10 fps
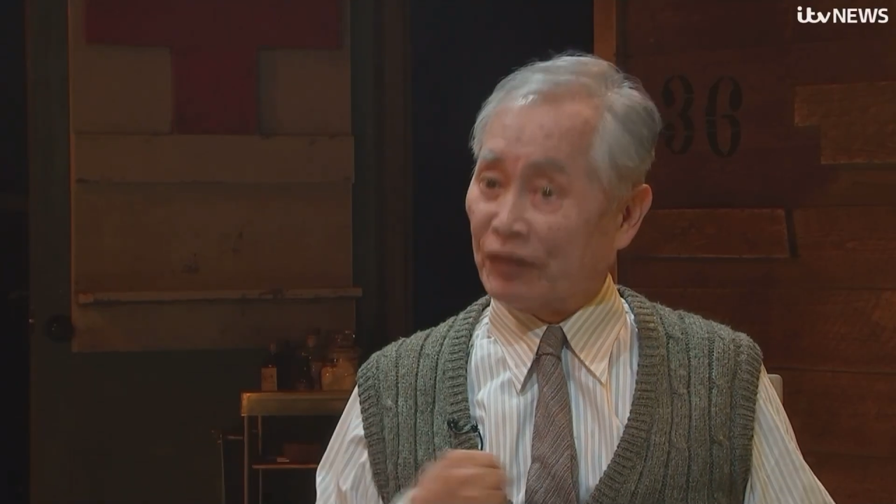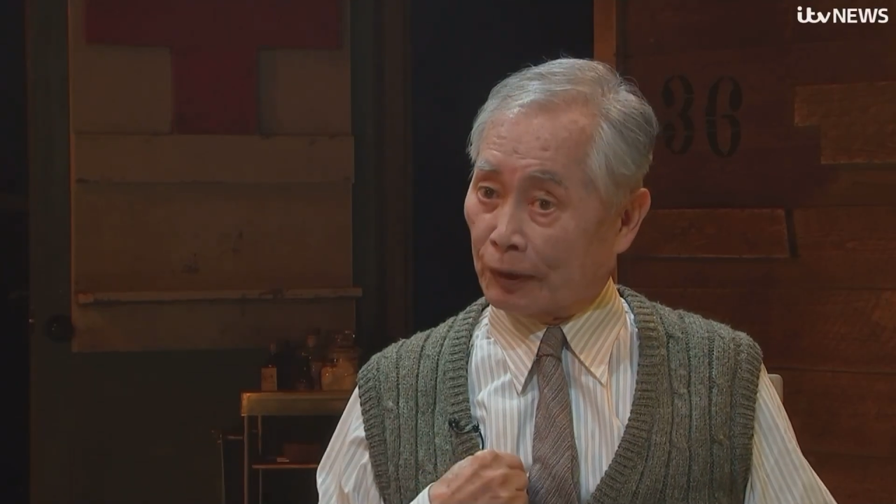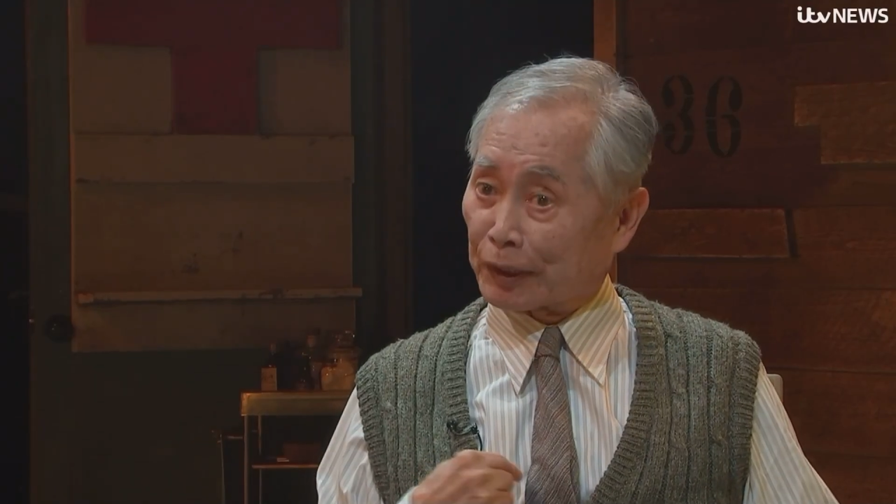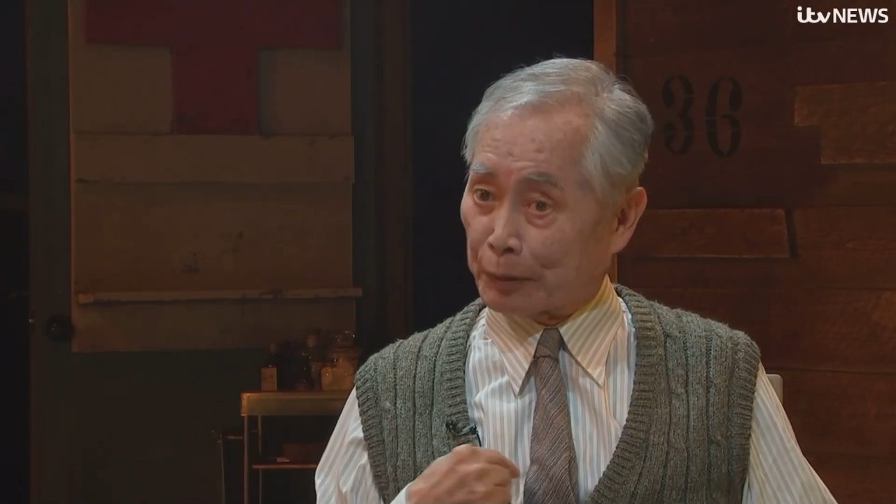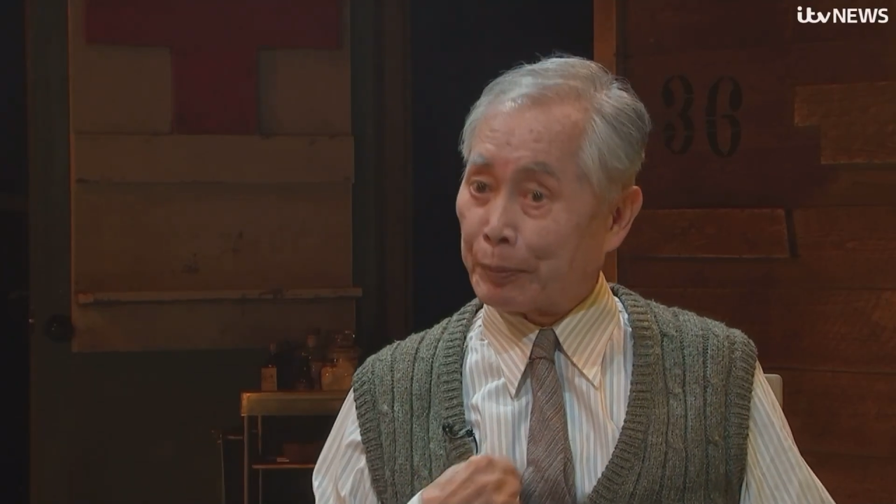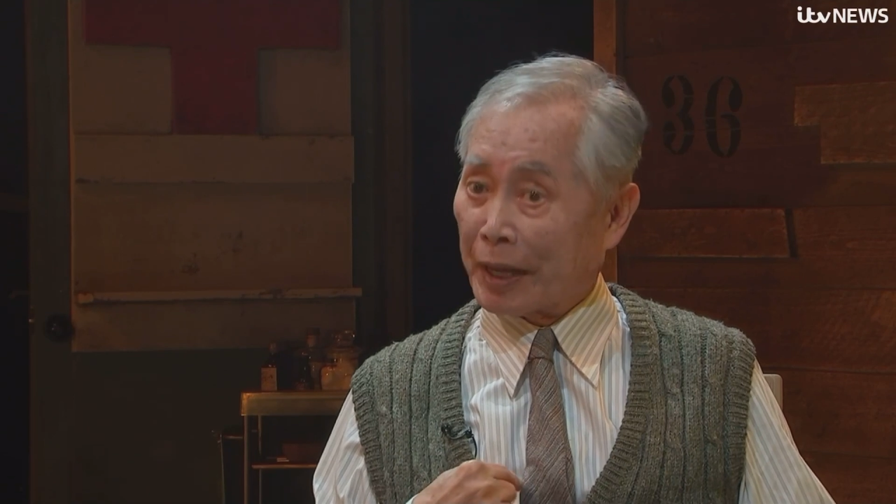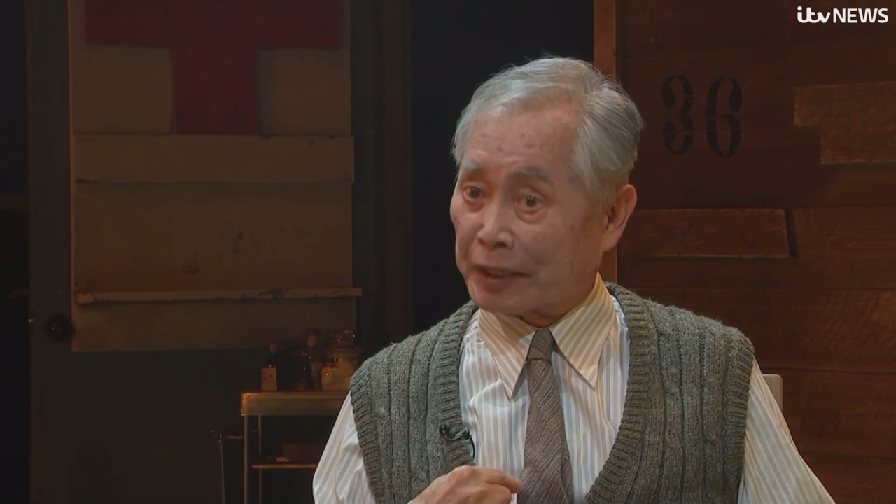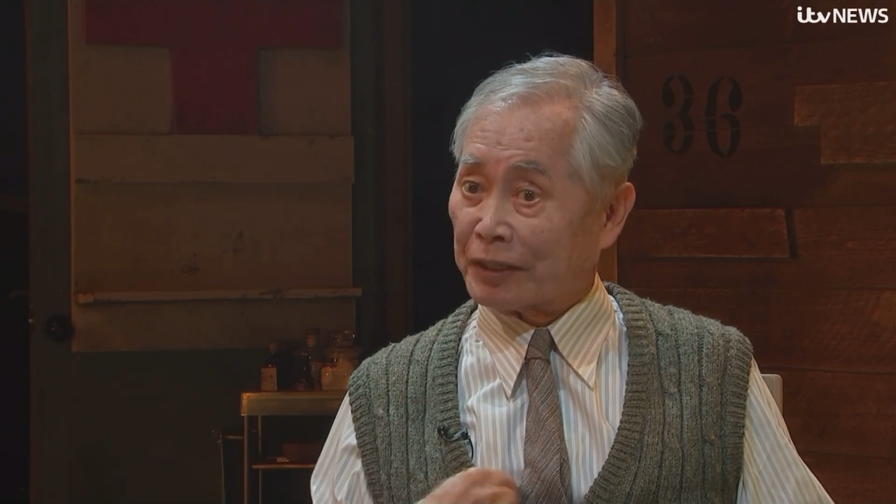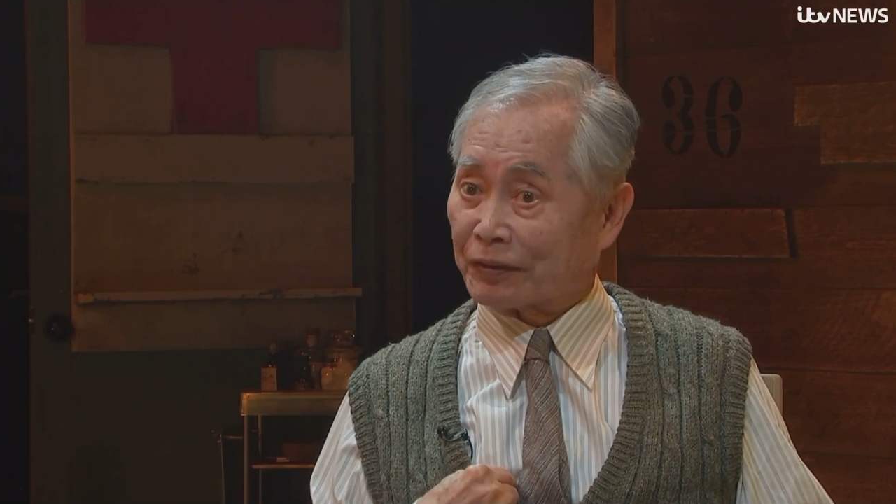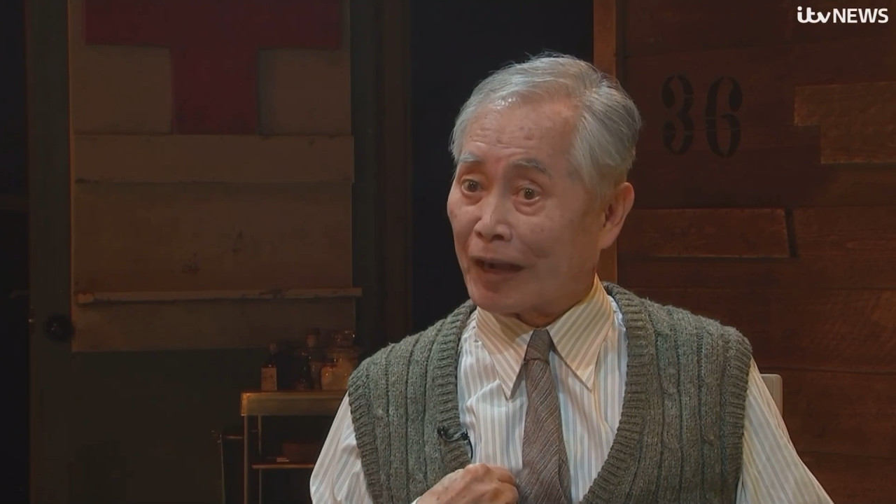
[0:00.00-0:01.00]
very
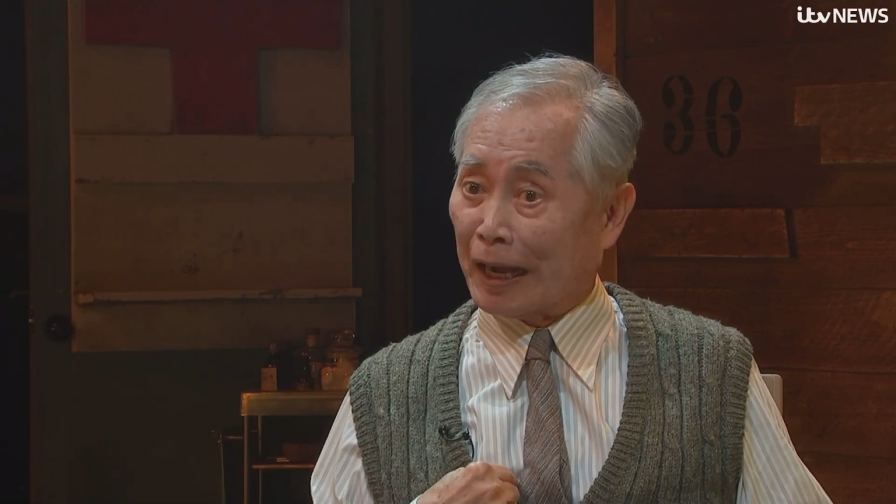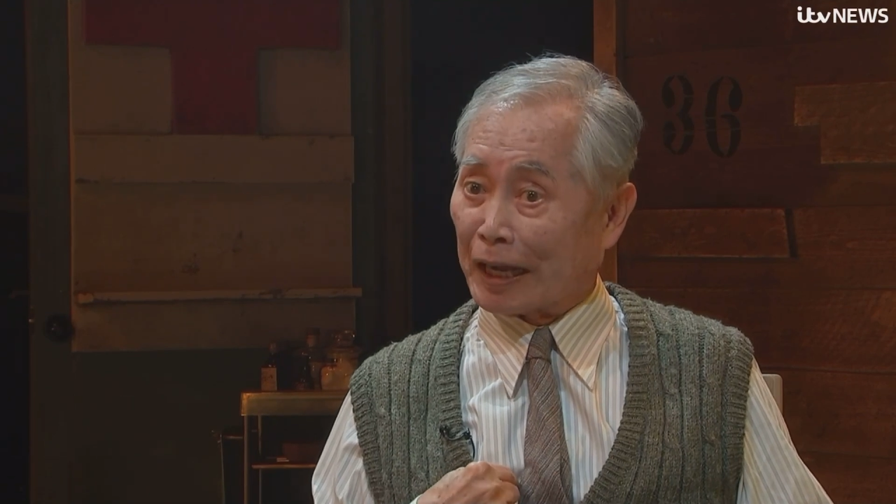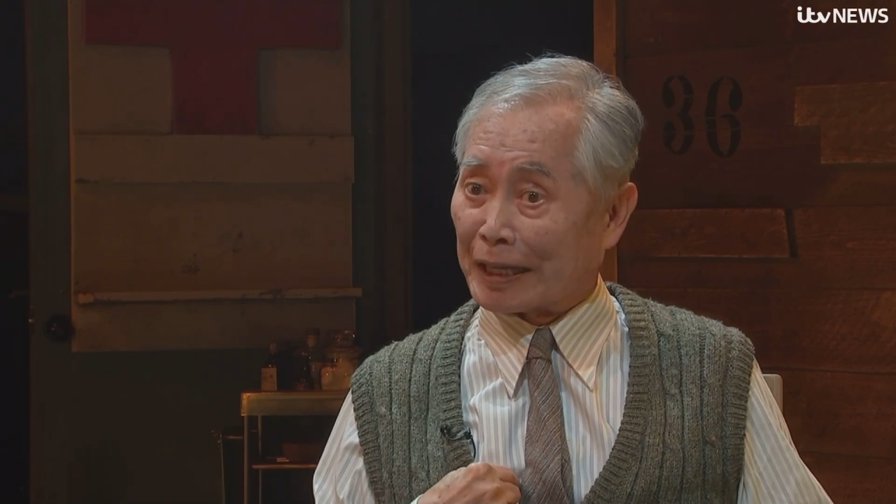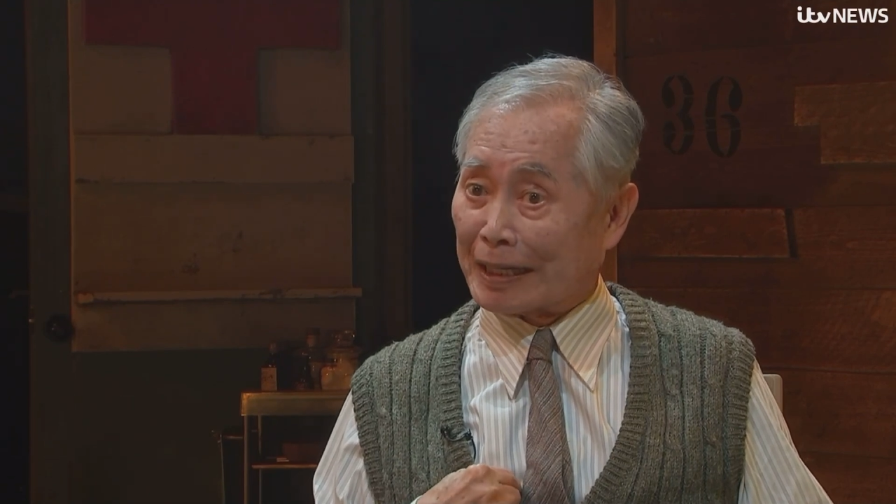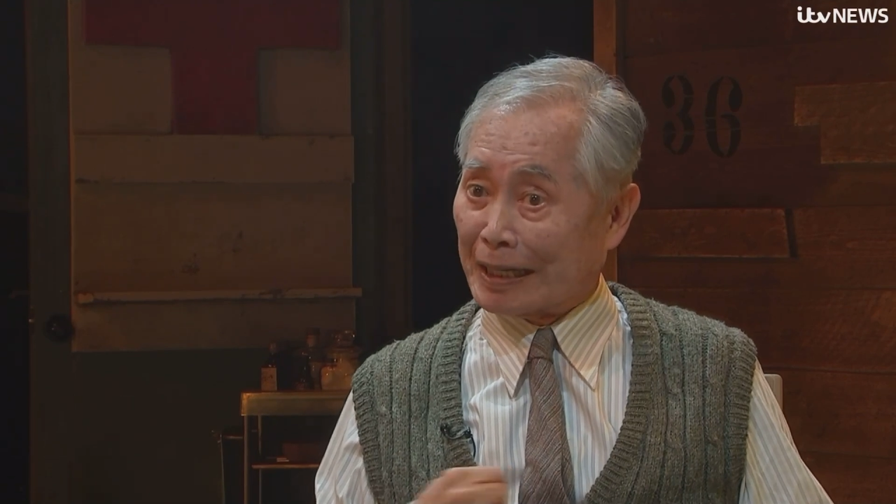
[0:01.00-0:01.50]
competitive guy.